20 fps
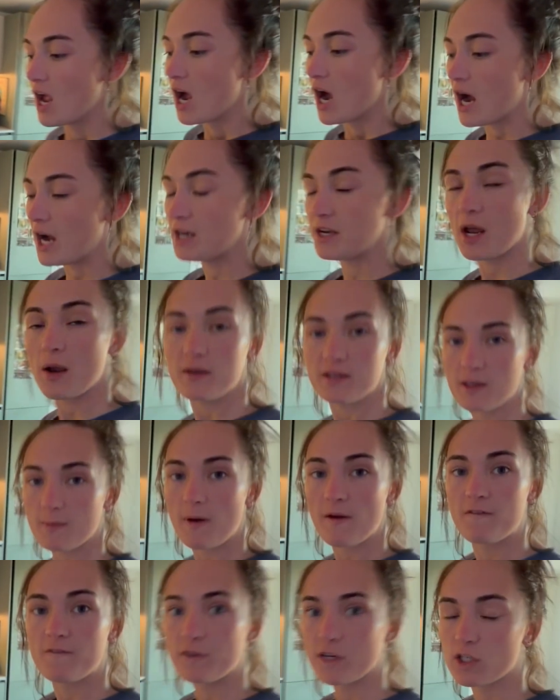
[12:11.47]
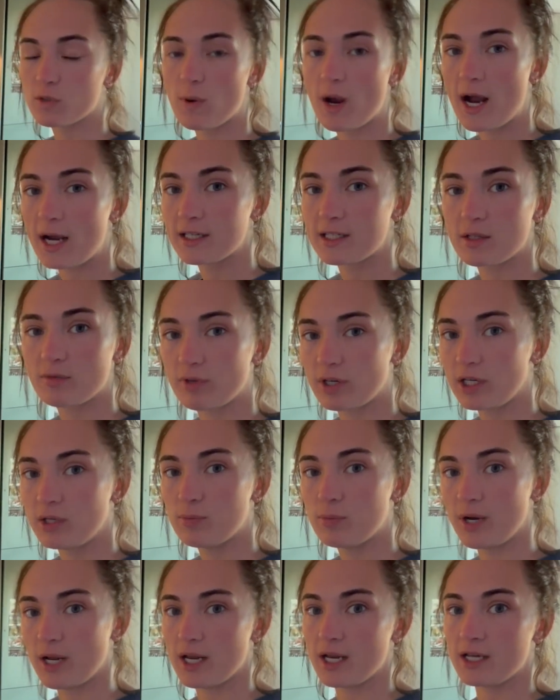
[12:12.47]
I noticed that my fish were acting really
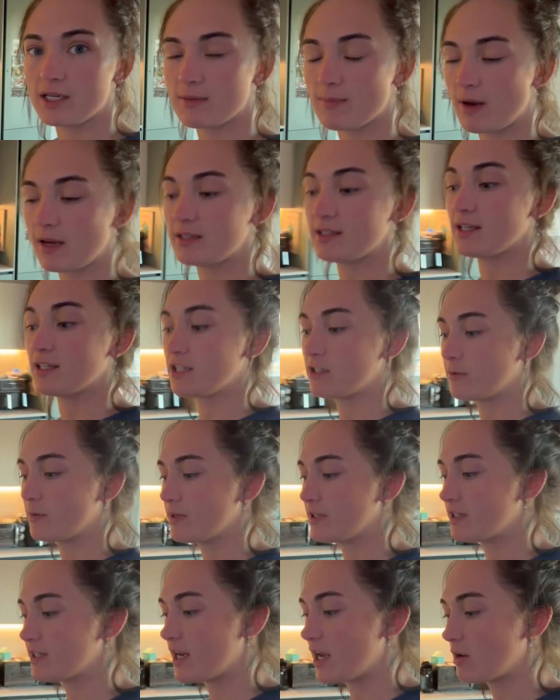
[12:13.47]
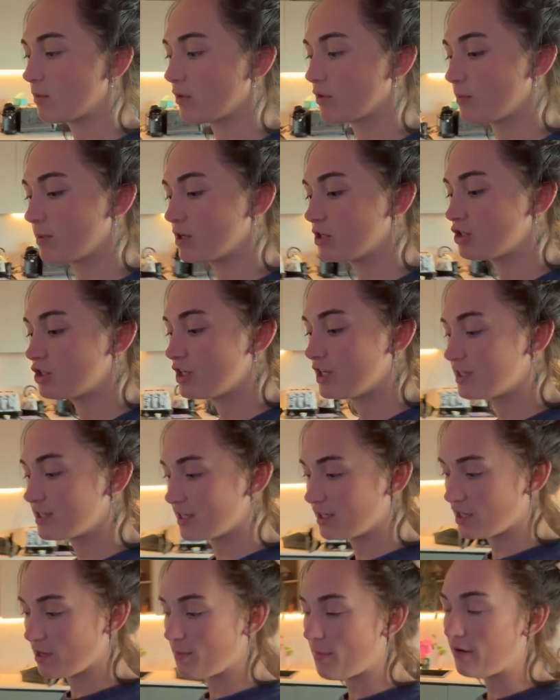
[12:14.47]
weird, and my sister's been staying with me and she
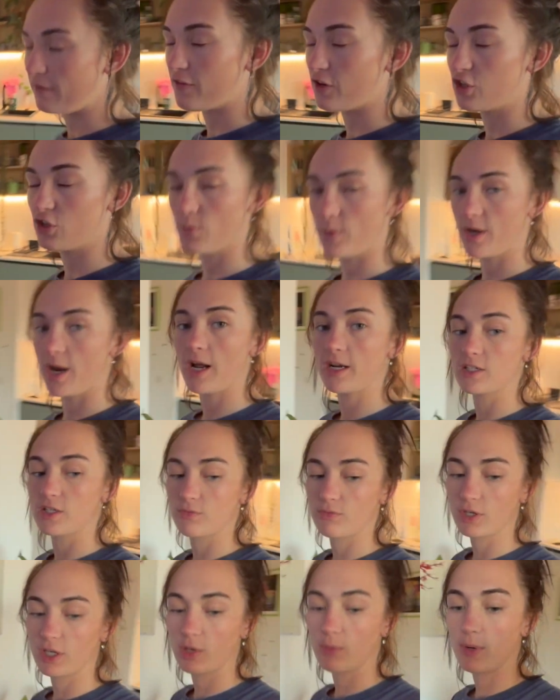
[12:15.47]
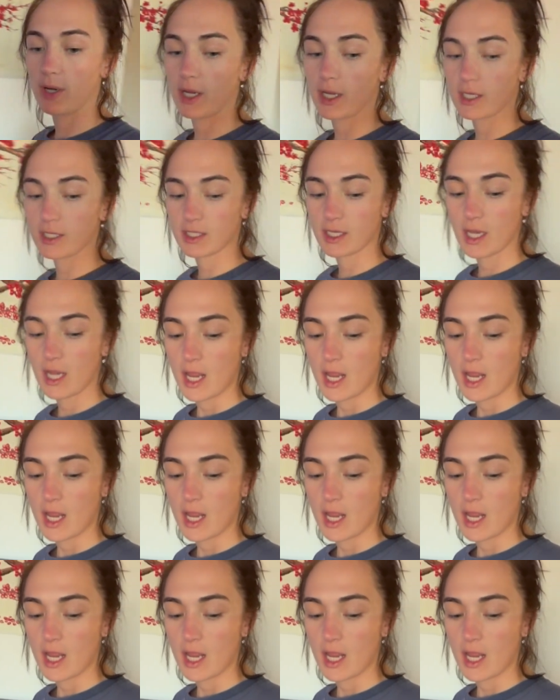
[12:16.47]
said that my fish had been acting really weird.